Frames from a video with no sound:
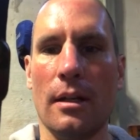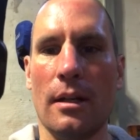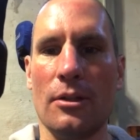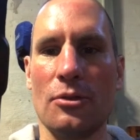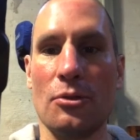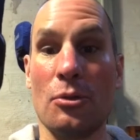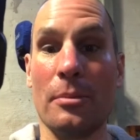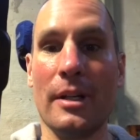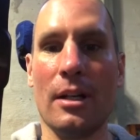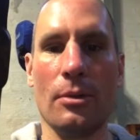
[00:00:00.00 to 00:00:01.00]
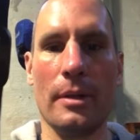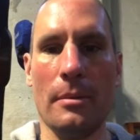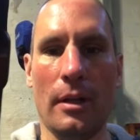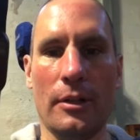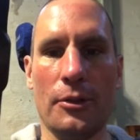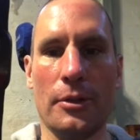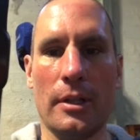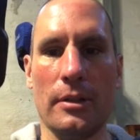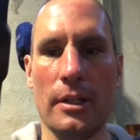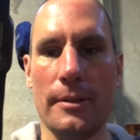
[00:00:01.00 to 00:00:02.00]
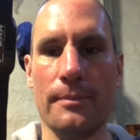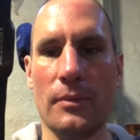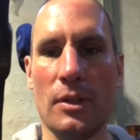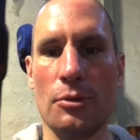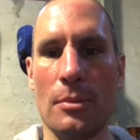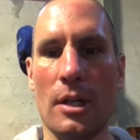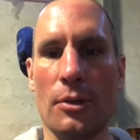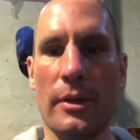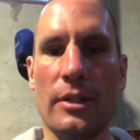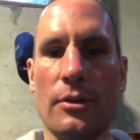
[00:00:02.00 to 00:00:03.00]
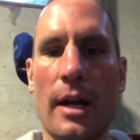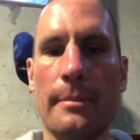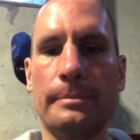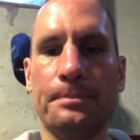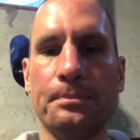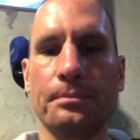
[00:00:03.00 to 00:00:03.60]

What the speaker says: I also store my heart rate monitor down here. Here's my heart rate strap.